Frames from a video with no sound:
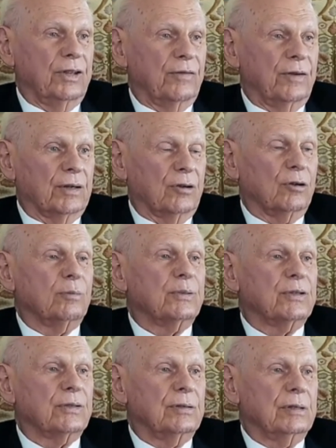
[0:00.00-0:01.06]
with different
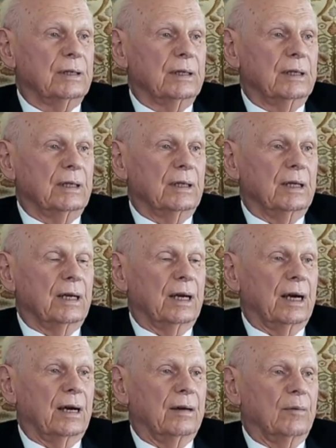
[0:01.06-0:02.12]
groups
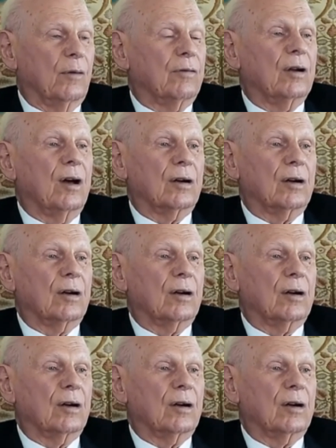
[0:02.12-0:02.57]
over